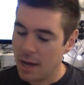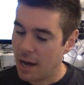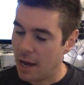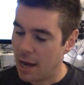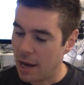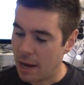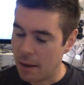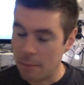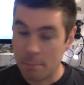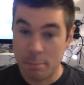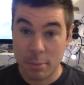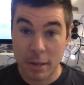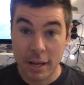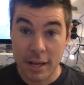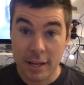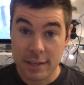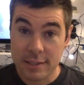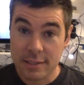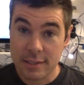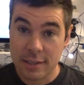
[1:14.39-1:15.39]

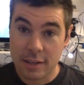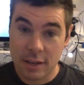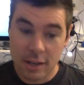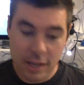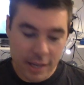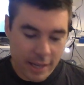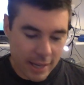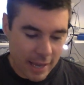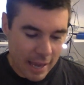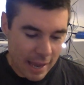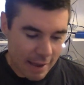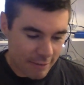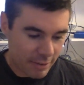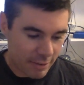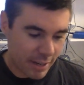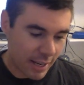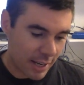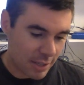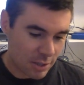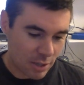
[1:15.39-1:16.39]
But I haven't
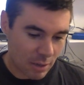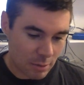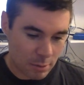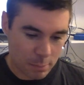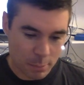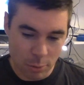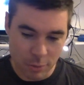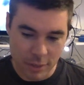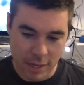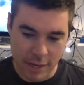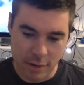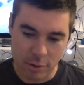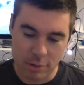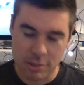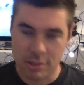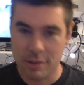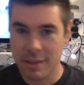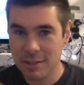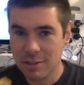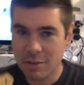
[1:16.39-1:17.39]
had time to build that, and
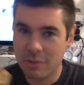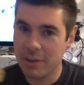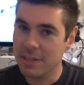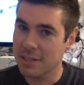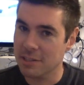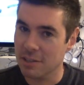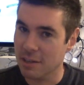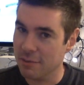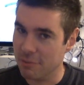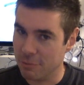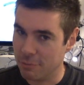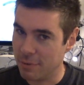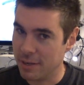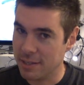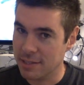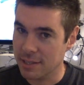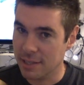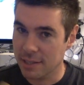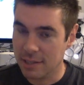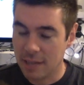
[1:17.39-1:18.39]
also that's not really designed for
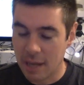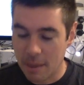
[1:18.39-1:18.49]
racing.